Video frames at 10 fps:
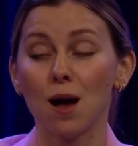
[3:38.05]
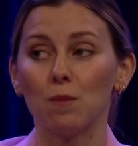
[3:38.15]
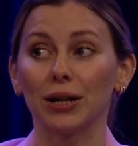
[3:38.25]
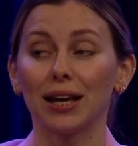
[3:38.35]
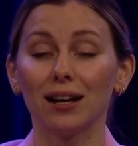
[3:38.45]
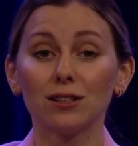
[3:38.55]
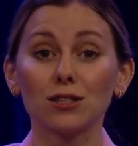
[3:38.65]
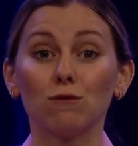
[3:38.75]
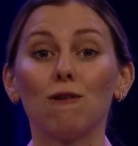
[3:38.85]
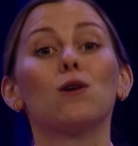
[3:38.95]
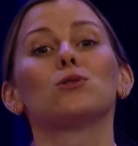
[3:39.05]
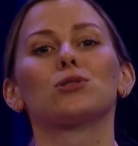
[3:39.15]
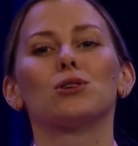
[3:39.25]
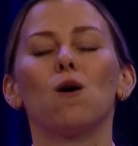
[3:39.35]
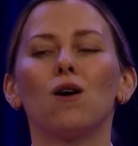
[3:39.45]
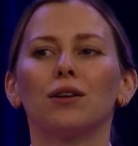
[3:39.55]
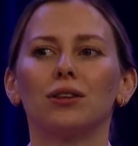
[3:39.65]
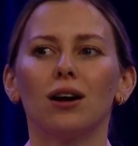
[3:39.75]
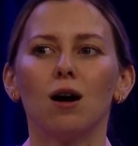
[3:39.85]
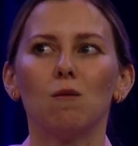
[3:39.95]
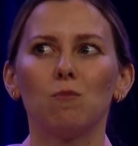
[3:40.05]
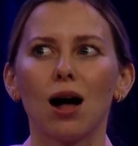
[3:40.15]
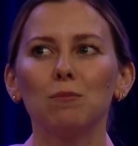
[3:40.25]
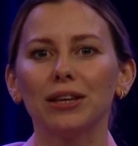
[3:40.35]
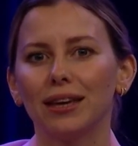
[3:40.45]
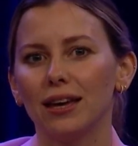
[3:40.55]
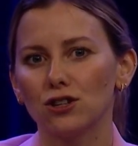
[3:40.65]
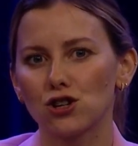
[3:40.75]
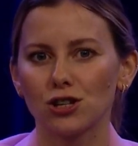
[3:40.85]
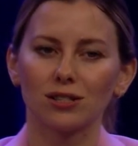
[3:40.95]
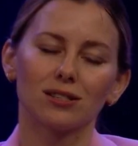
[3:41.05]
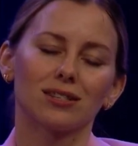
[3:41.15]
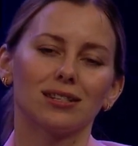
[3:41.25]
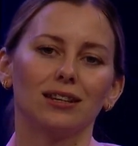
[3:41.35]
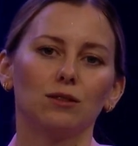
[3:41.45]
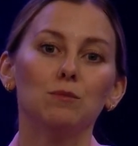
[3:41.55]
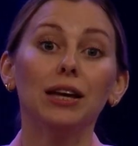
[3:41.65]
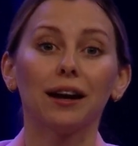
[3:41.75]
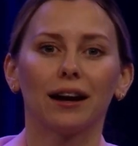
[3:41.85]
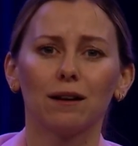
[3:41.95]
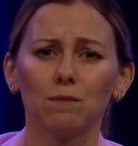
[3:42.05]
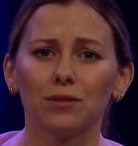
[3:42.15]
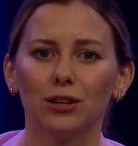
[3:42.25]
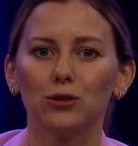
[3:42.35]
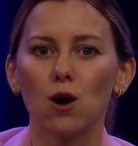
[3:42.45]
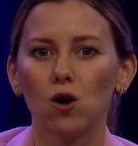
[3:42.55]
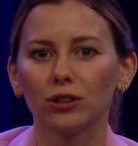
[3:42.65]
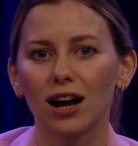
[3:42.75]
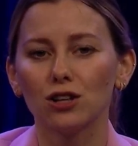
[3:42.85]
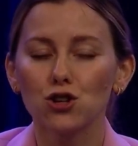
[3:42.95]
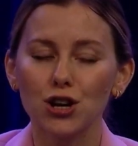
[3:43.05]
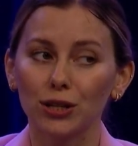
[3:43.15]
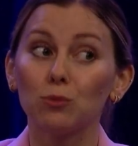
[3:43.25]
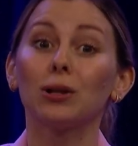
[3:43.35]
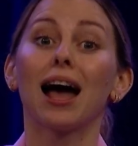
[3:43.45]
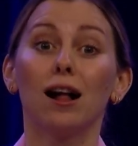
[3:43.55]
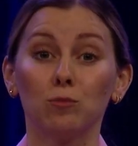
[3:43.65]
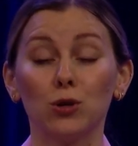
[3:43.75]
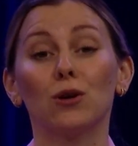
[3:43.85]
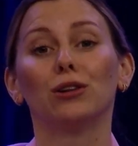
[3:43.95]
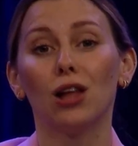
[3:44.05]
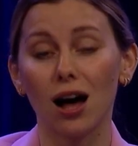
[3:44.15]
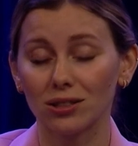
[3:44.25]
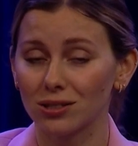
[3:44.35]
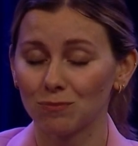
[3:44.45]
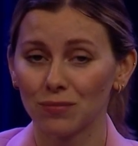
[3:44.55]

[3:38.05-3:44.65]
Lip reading: but also focus on publications in media in your own country. It will help you a lot